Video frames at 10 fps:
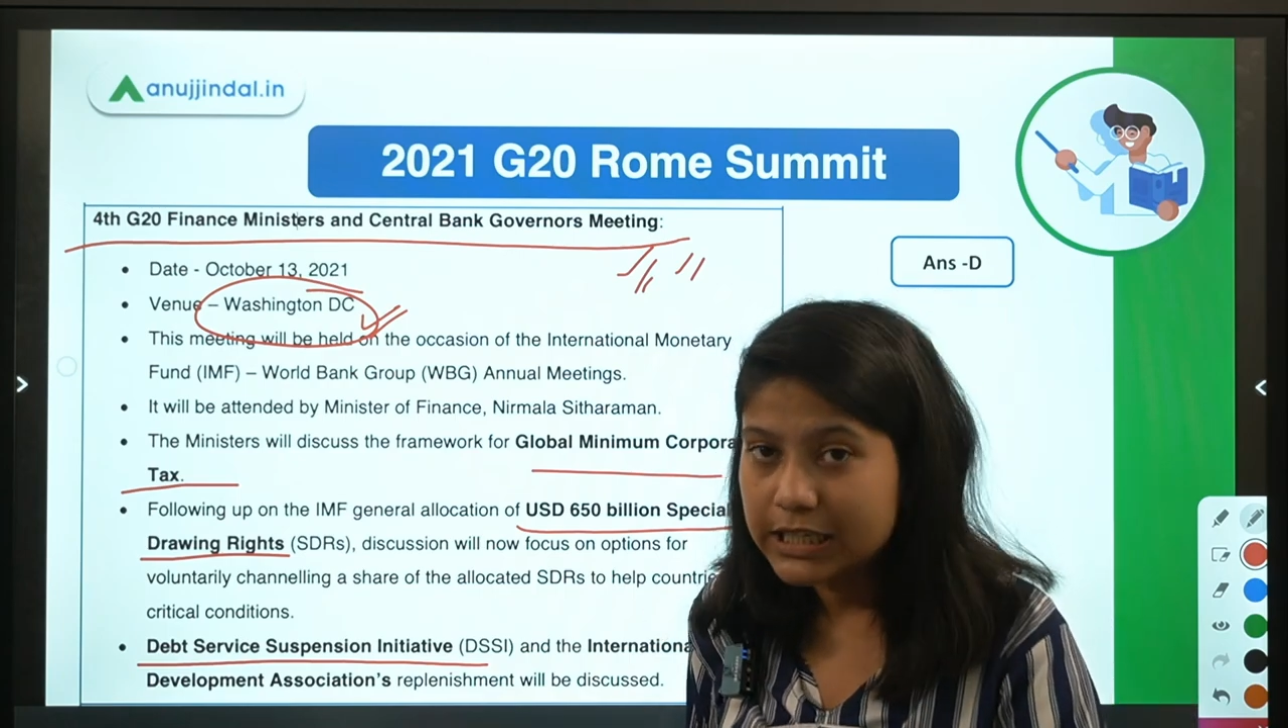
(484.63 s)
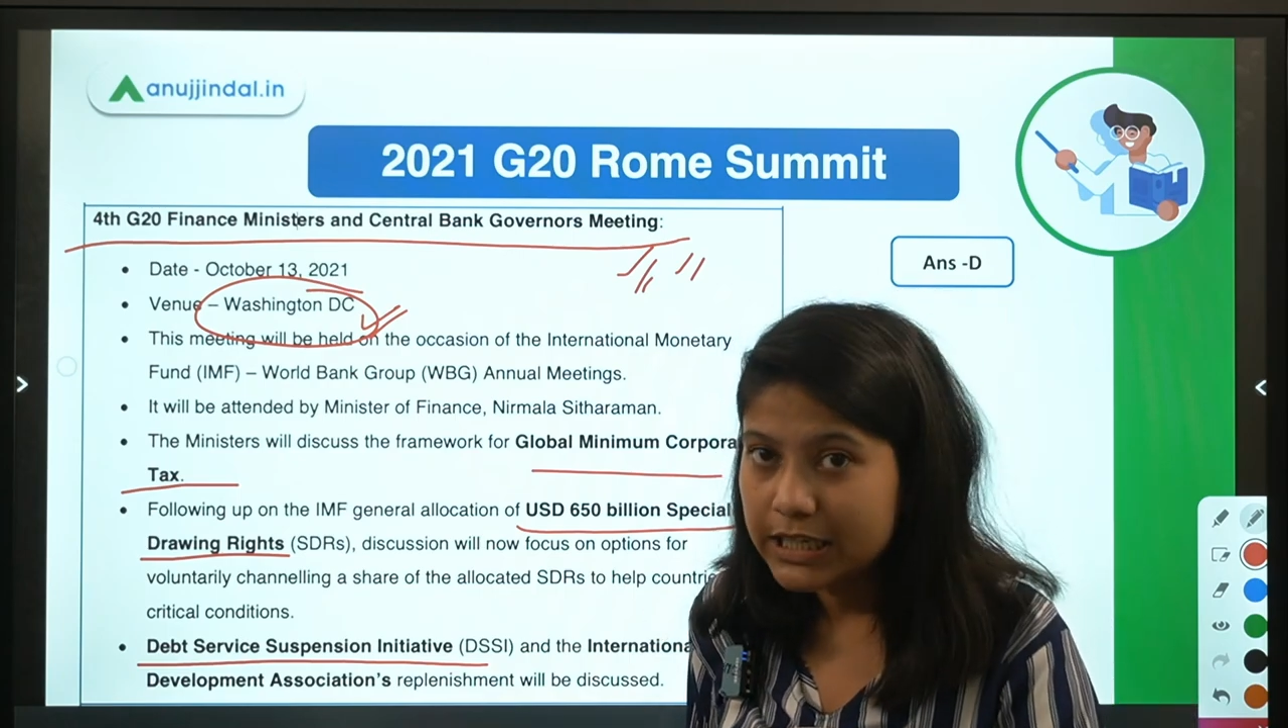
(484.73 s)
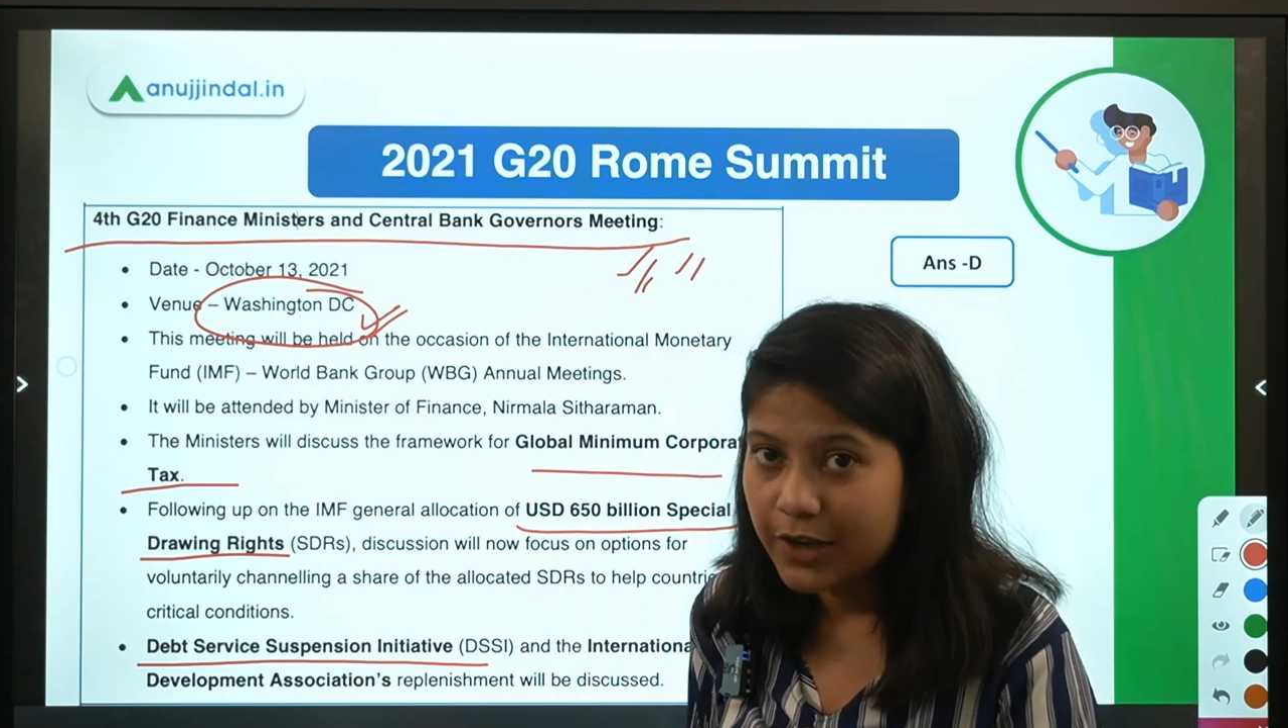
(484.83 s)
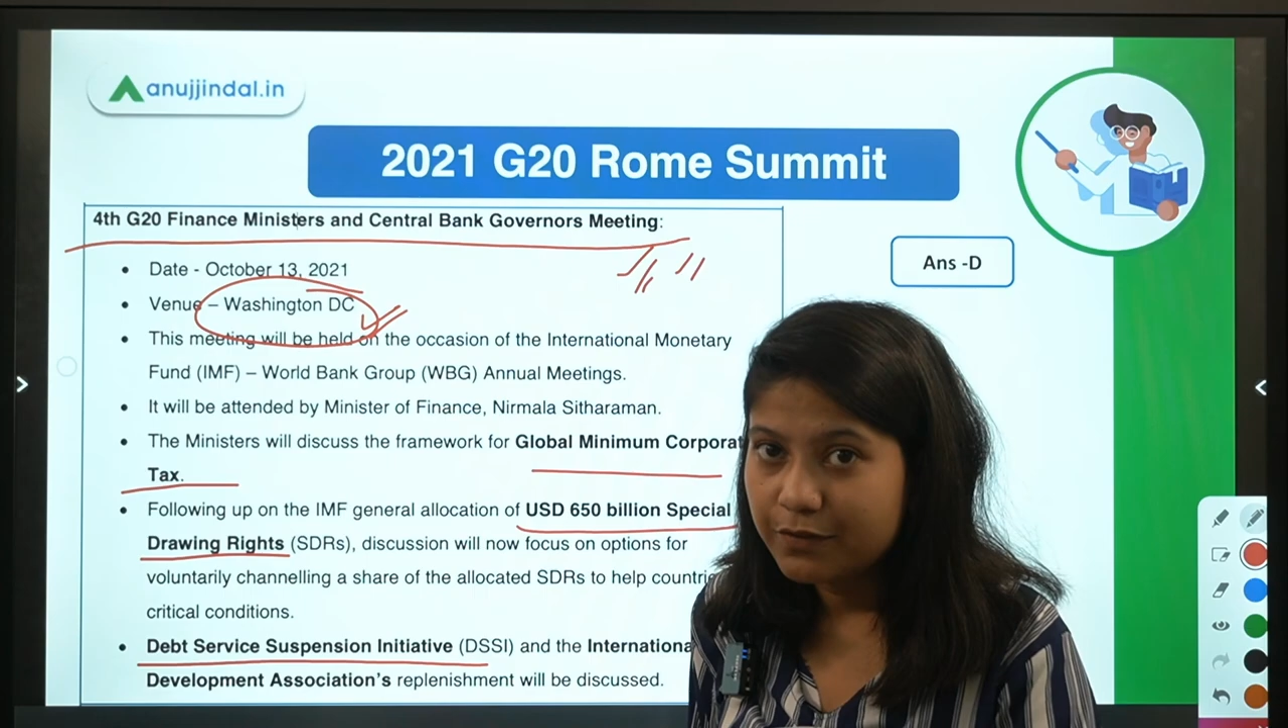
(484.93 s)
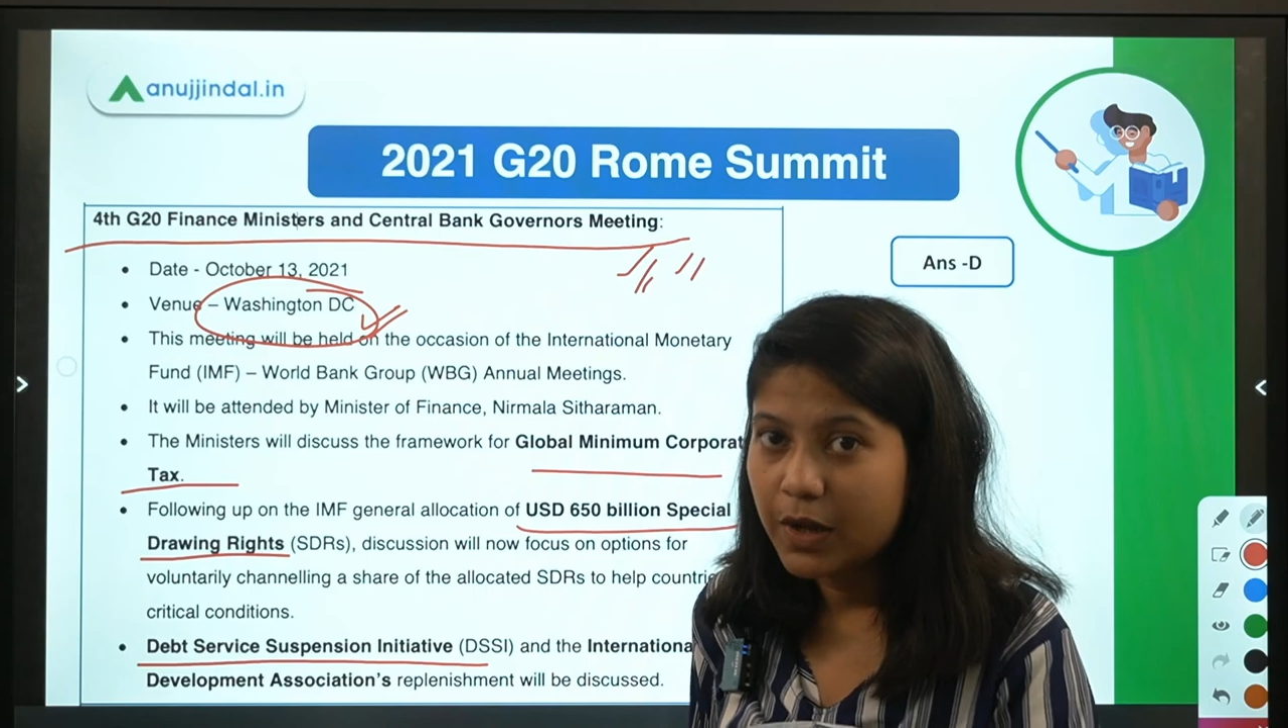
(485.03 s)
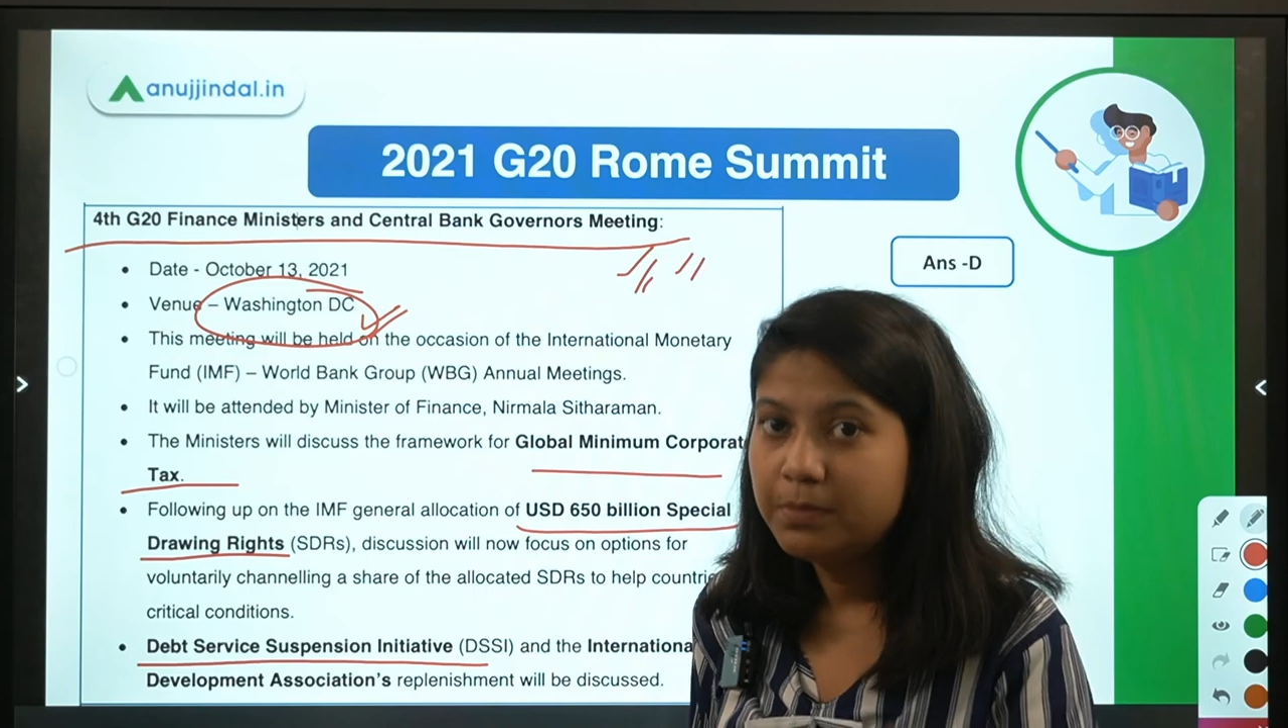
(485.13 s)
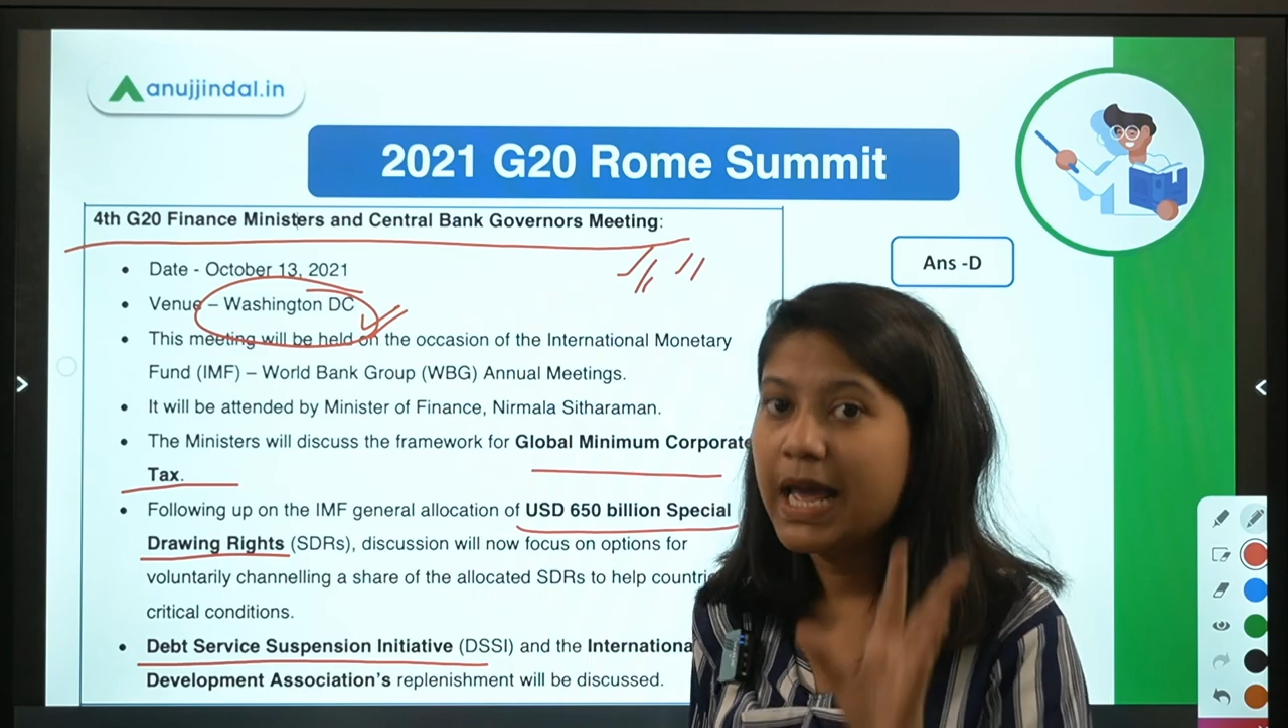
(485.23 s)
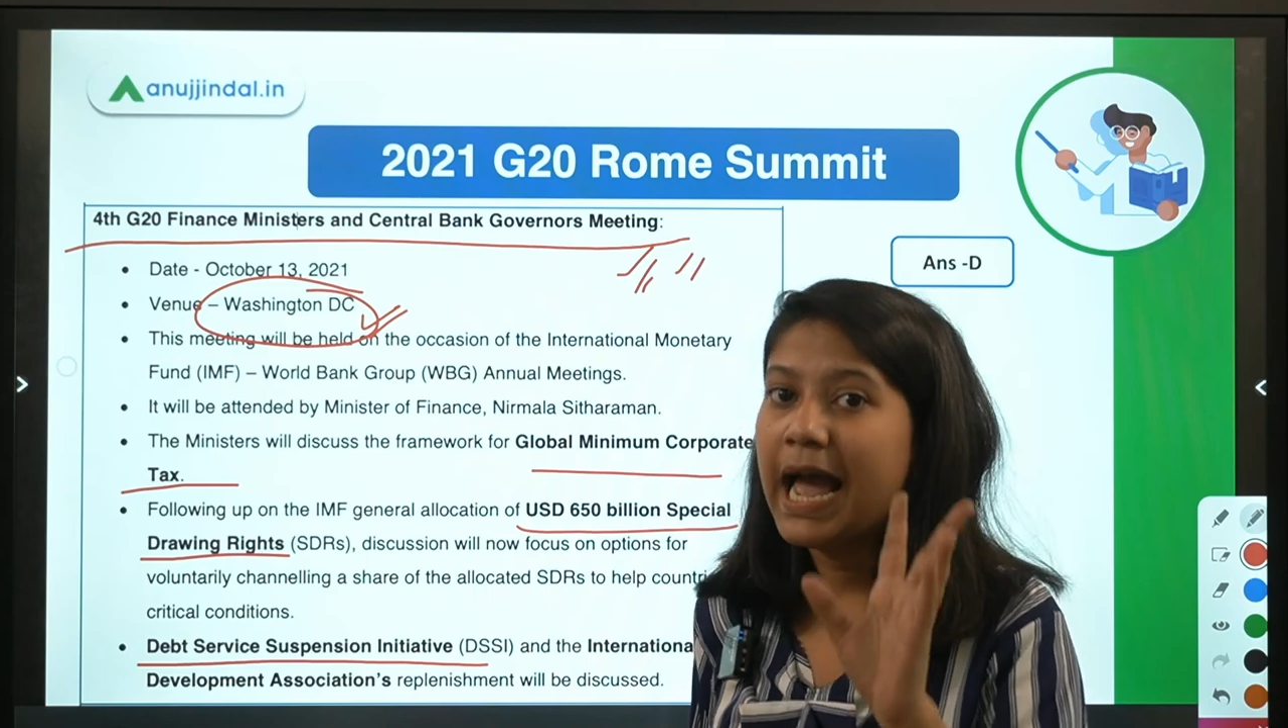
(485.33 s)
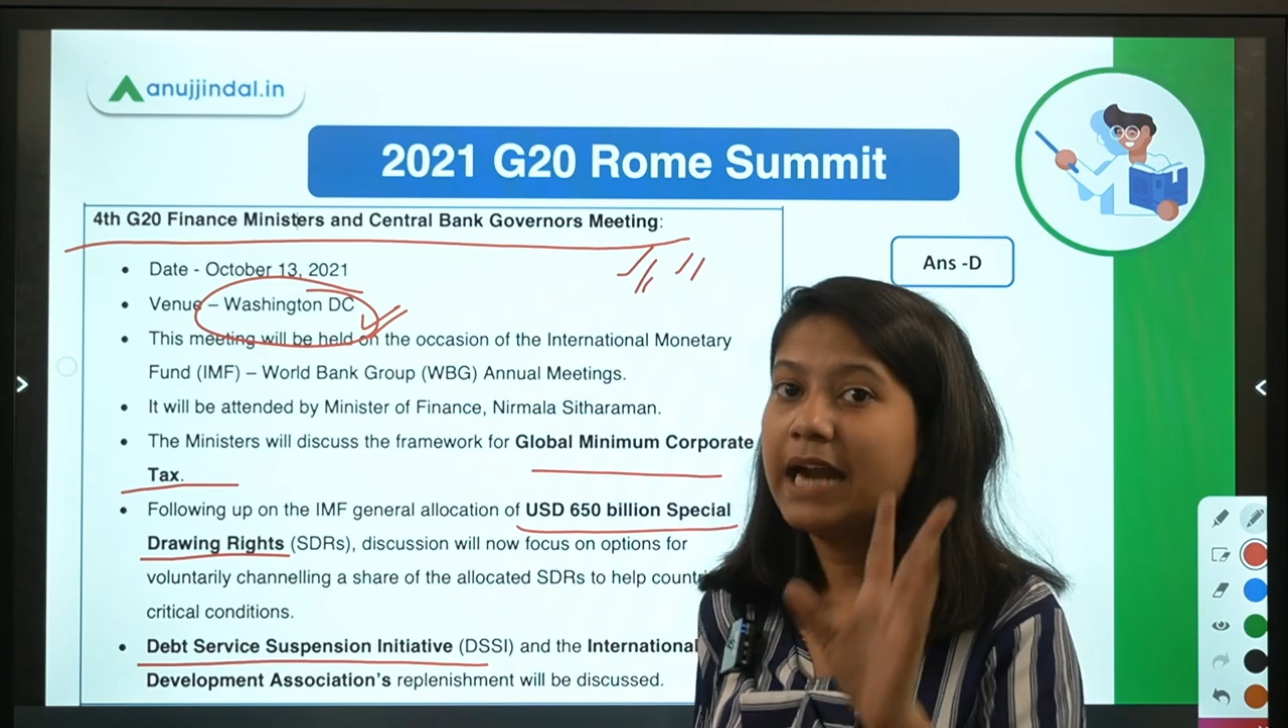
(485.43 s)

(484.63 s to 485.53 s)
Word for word: underdeveloped